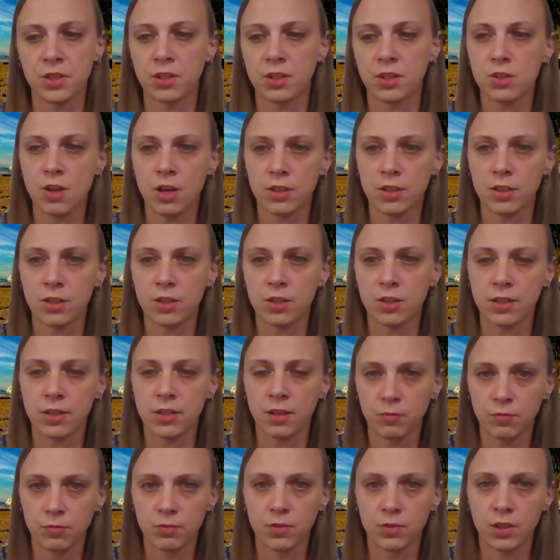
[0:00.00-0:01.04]
talk to
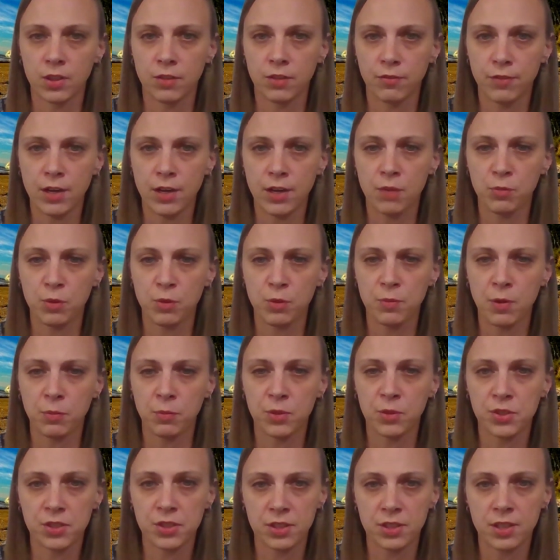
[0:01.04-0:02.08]
the family
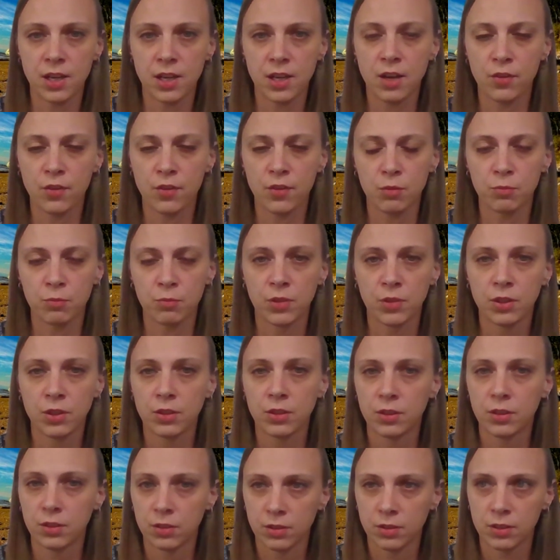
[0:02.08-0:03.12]
members and tell them,
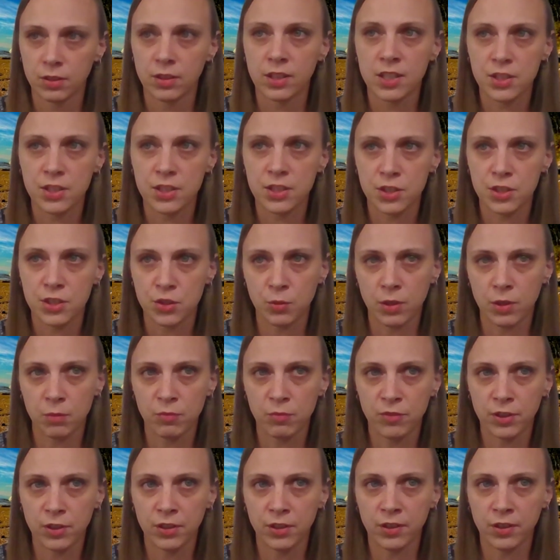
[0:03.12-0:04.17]
this is what I'm
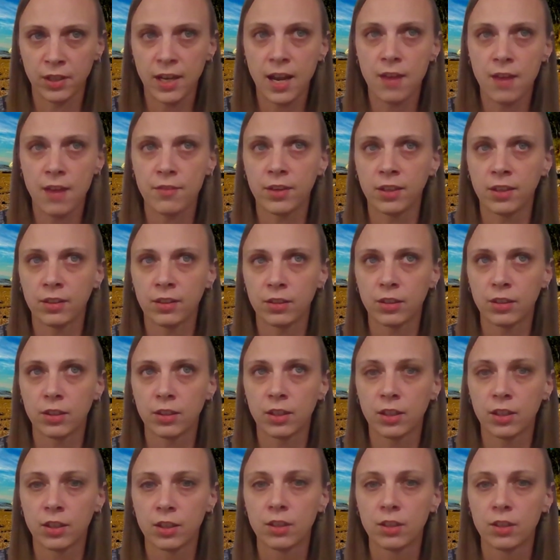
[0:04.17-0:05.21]
feeling. Having
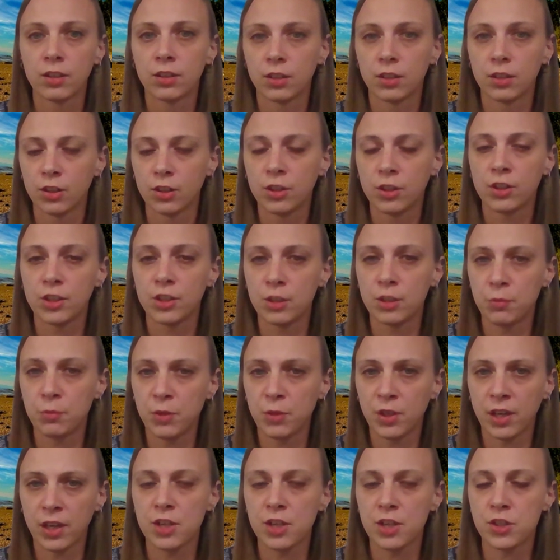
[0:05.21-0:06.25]
good
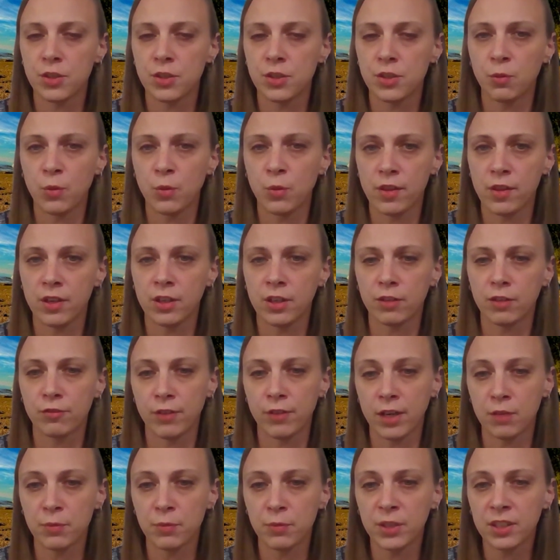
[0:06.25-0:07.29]
communication within your
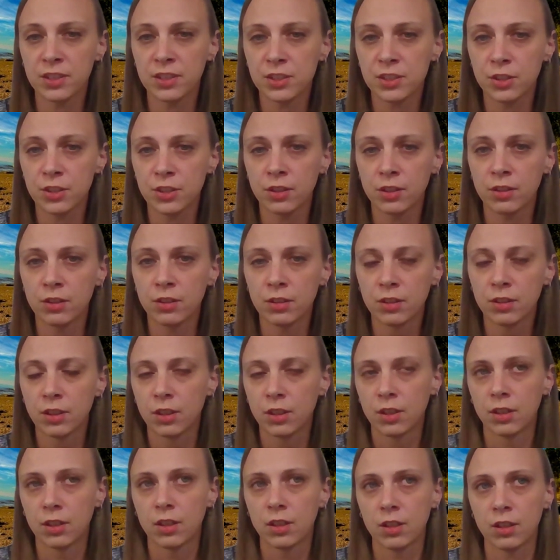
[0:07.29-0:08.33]
family is good,
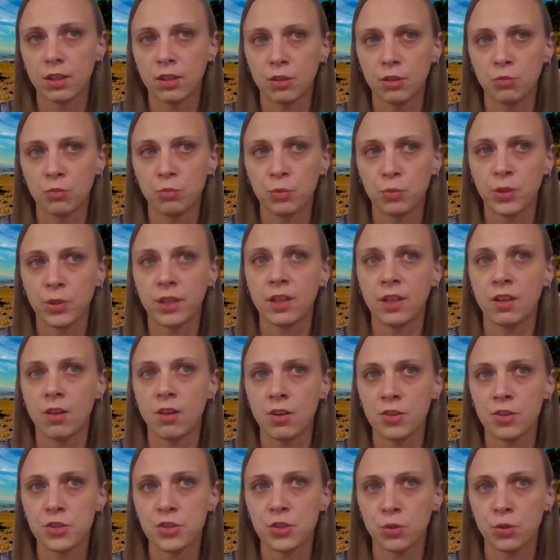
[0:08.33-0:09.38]
but then
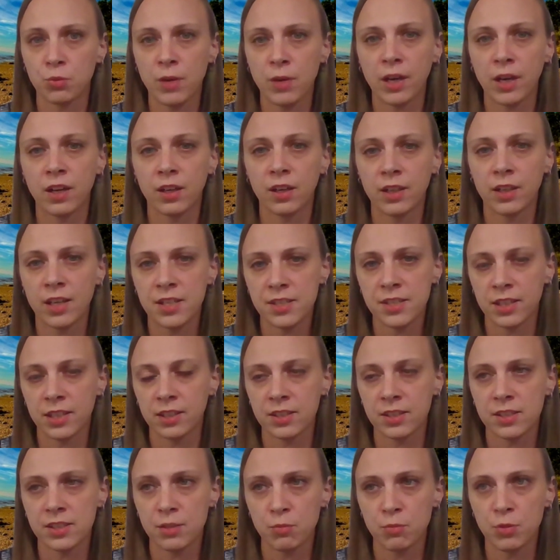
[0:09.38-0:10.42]
also recognizing the
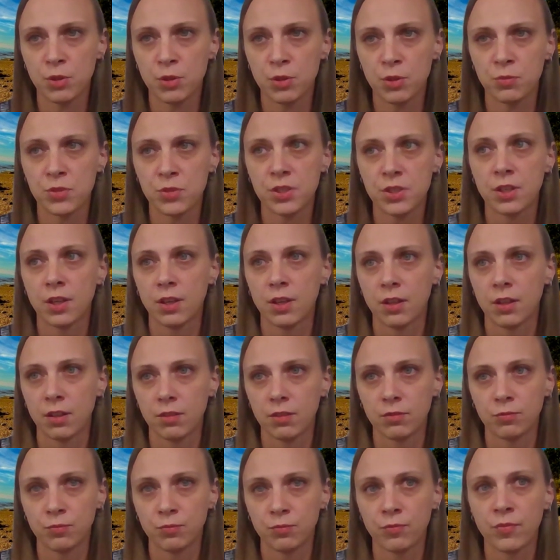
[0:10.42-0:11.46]
symptoms
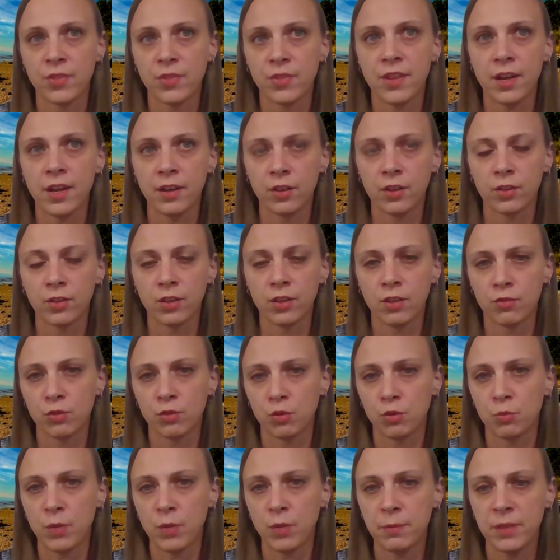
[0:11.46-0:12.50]
that your loved
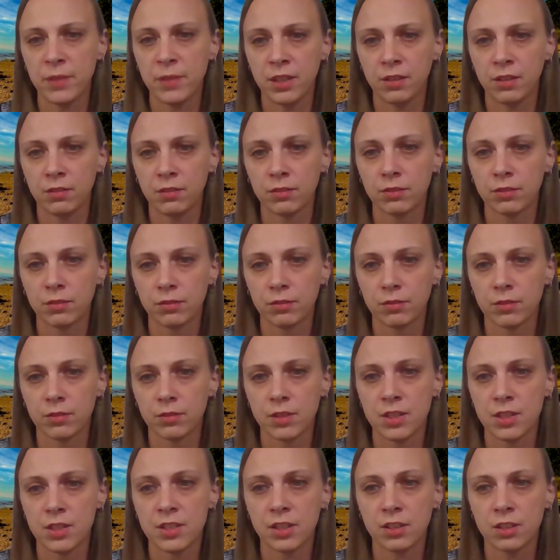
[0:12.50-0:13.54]
one may be
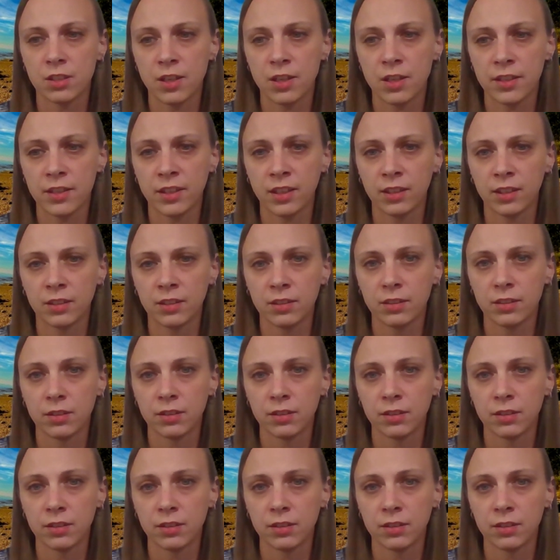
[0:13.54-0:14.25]
declining.